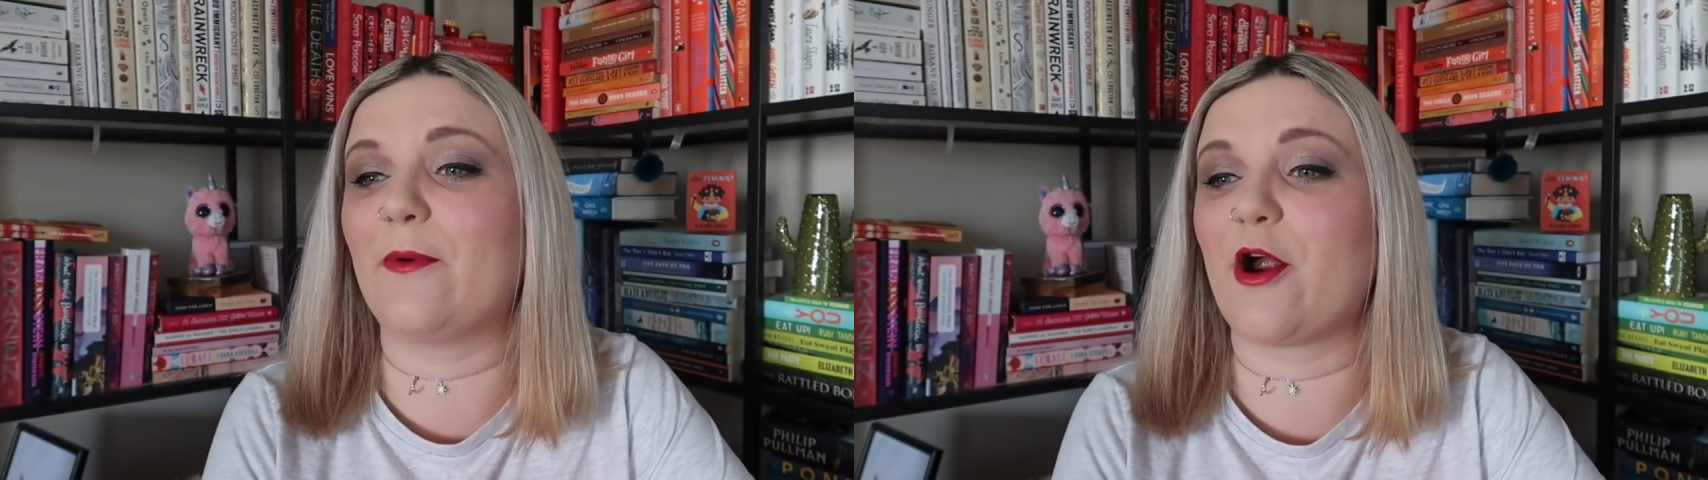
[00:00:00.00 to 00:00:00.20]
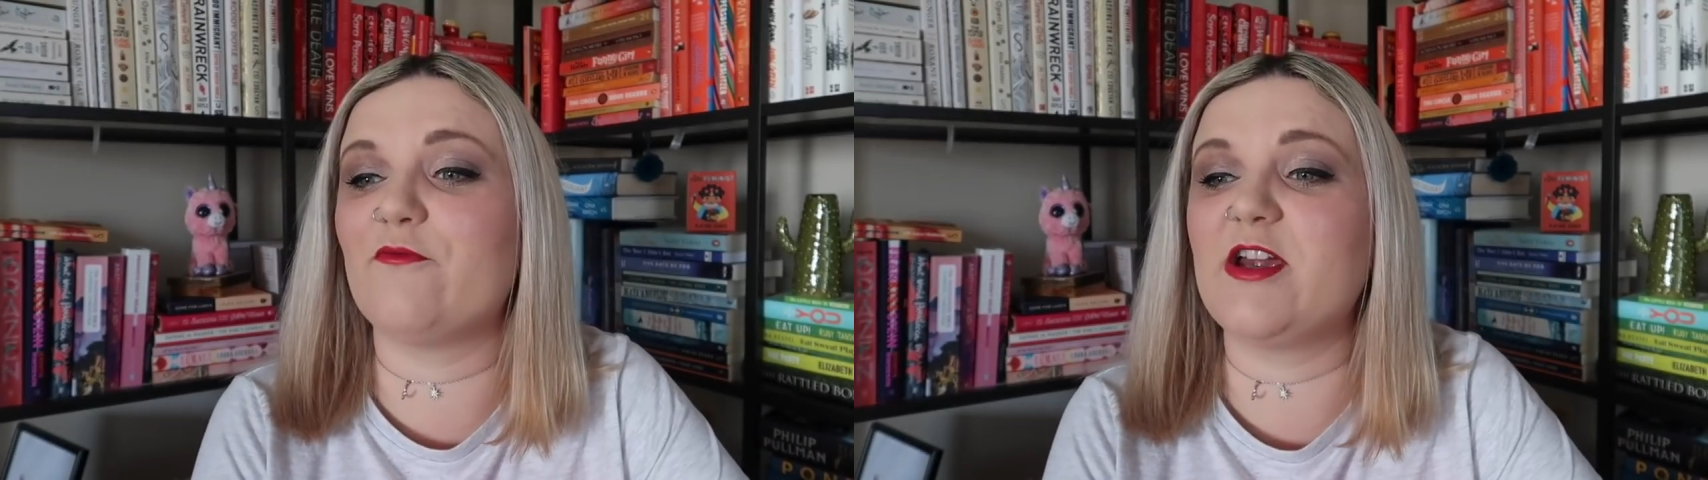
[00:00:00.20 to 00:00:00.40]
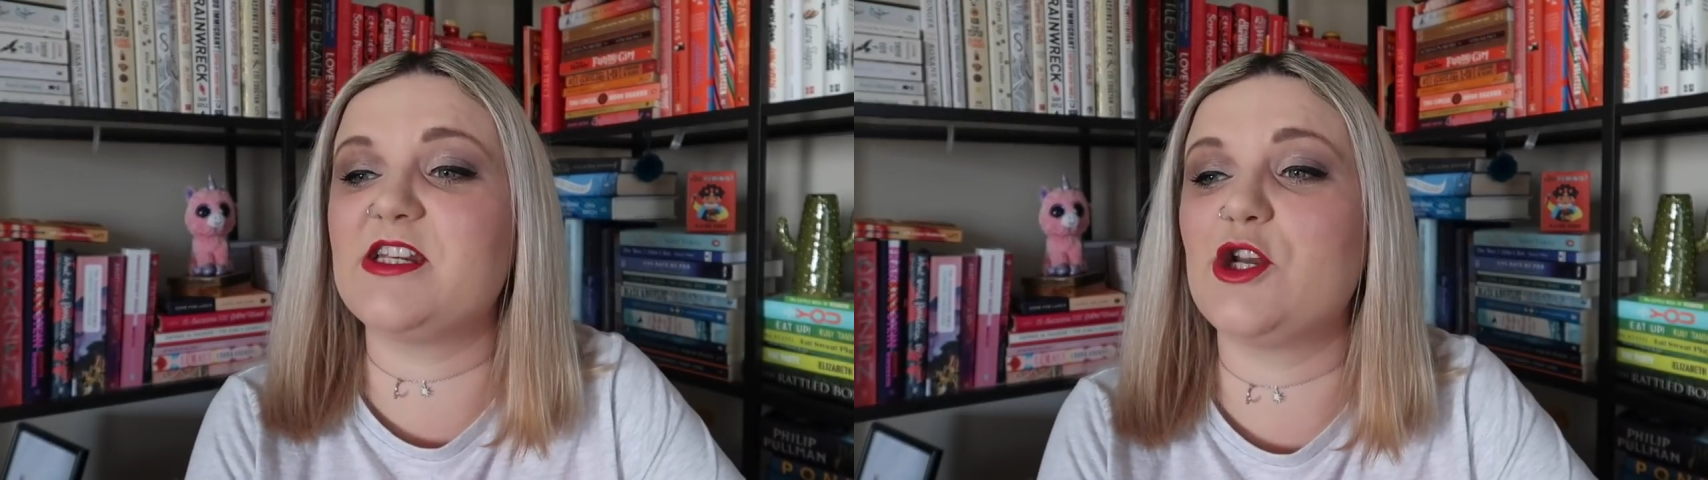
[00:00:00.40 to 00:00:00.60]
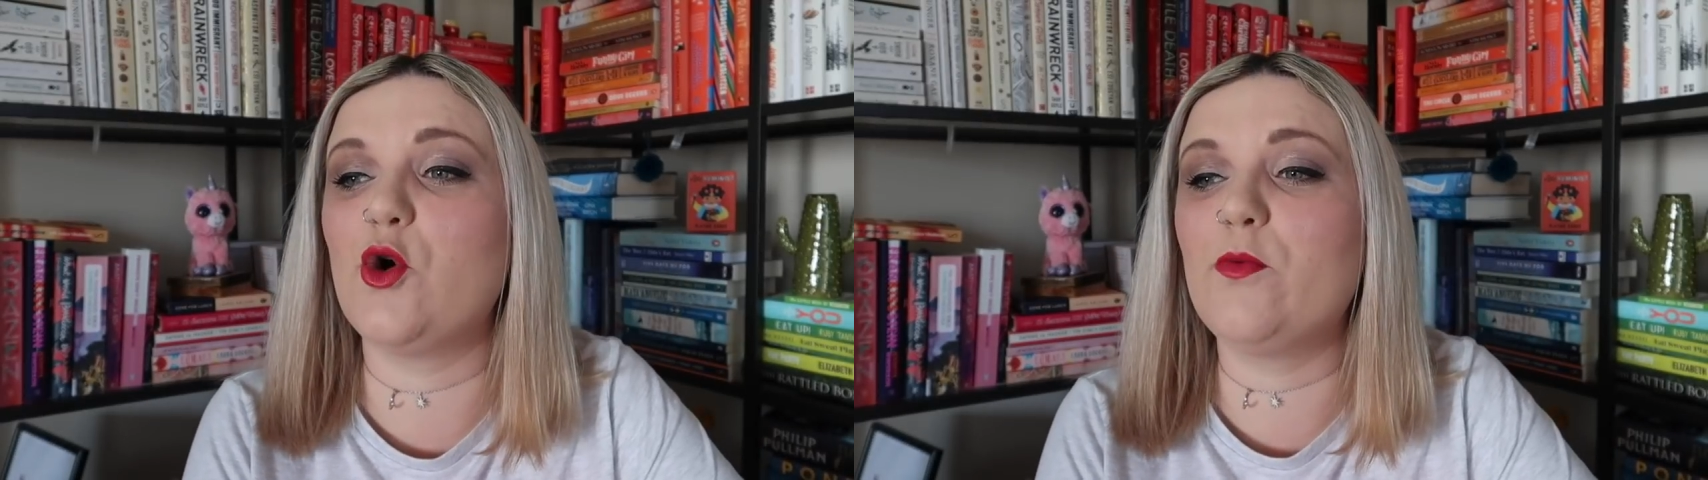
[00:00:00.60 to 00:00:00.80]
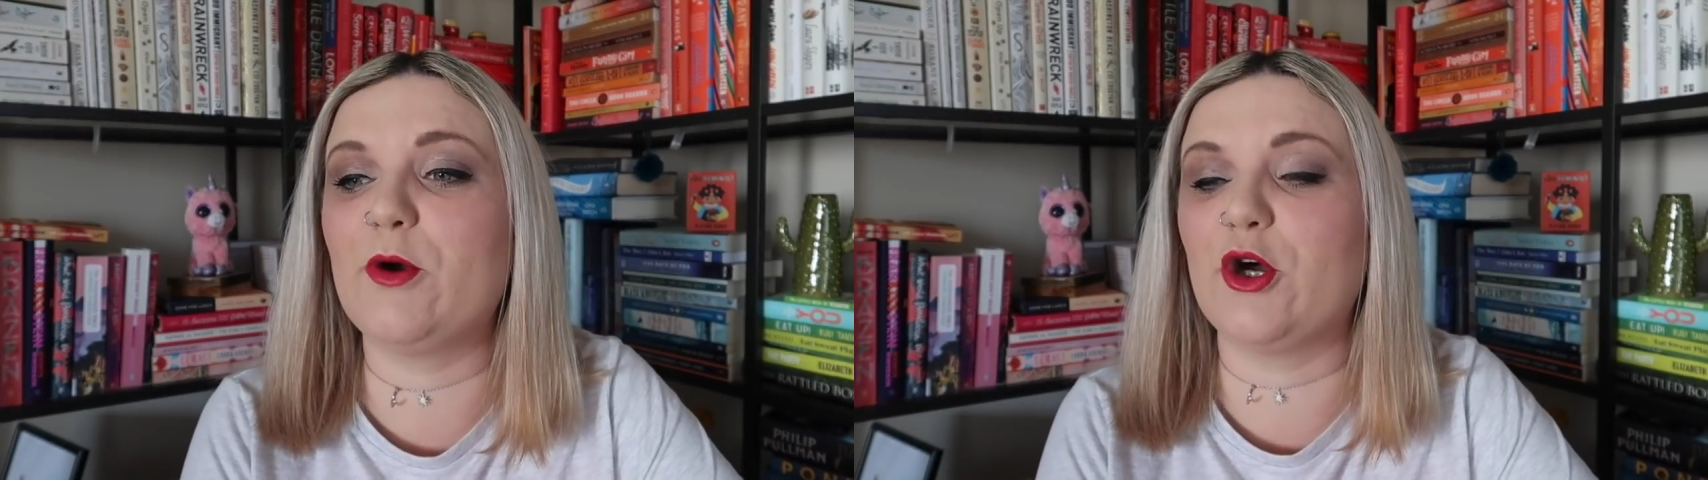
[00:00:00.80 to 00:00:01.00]
where I'm reading
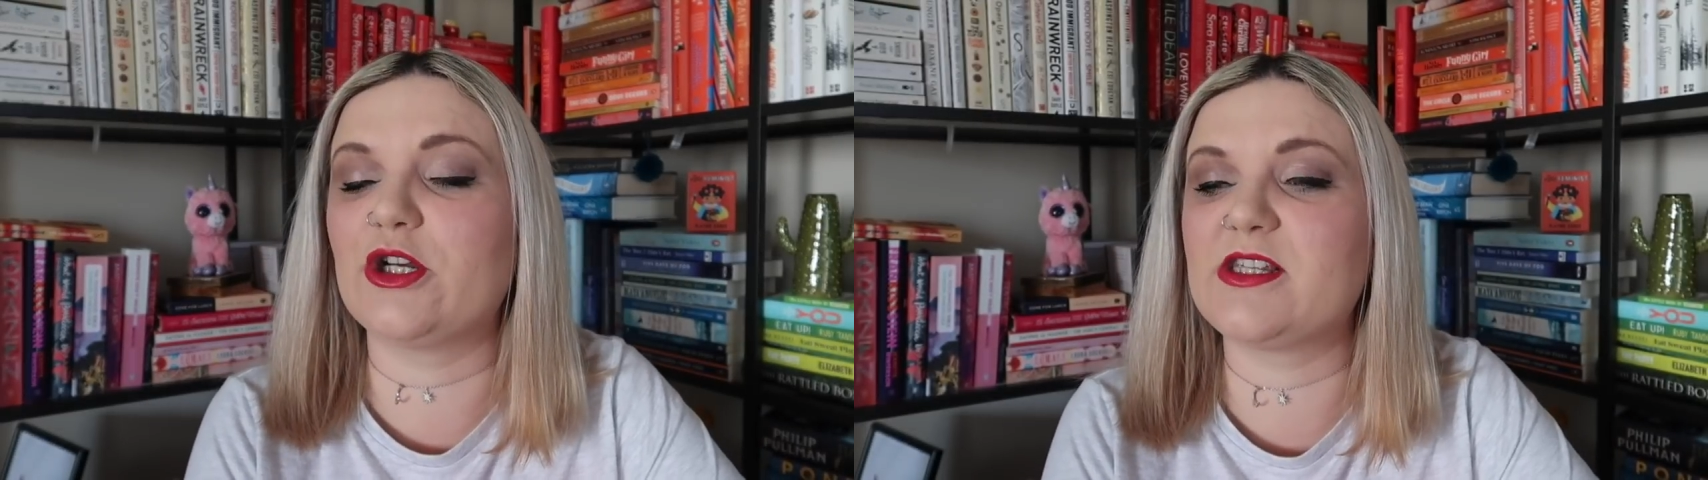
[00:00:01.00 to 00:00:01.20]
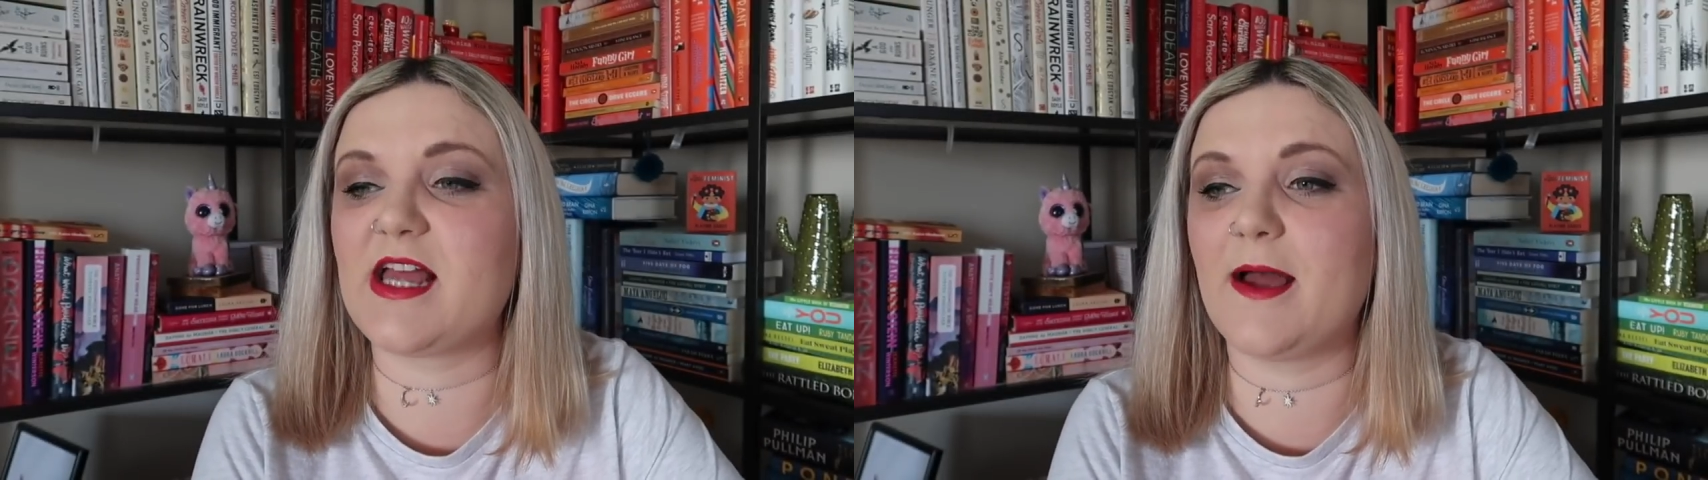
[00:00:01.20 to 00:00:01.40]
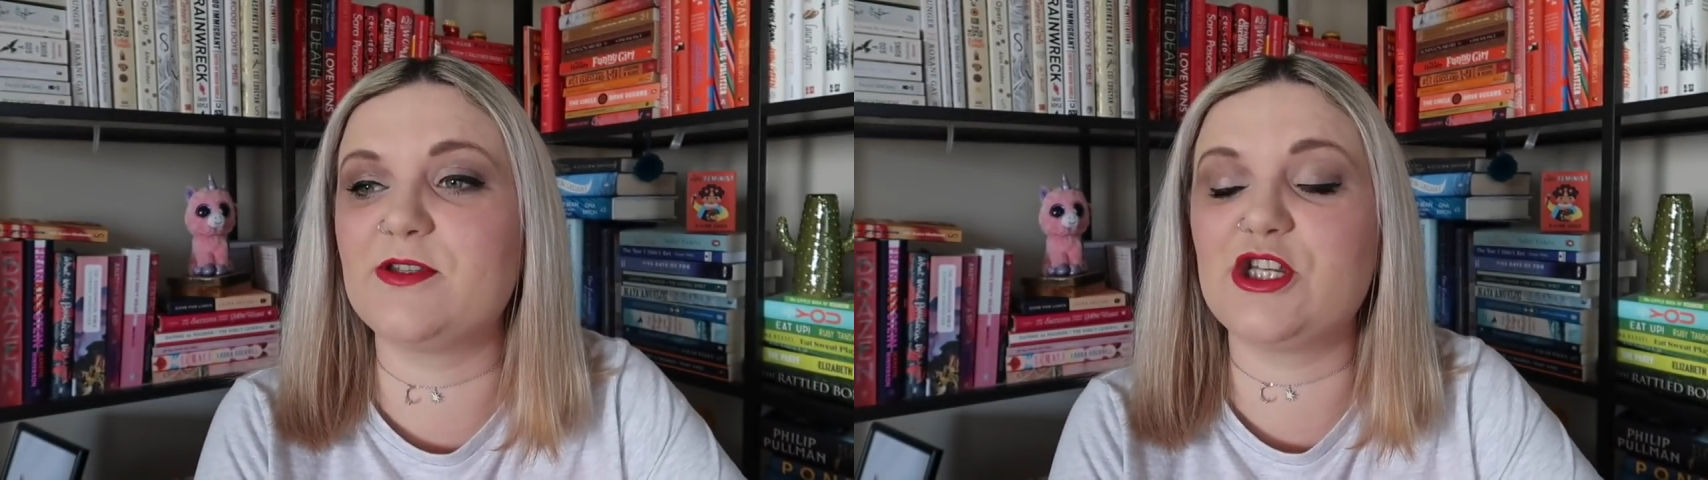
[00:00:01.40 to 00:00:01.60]
all books um,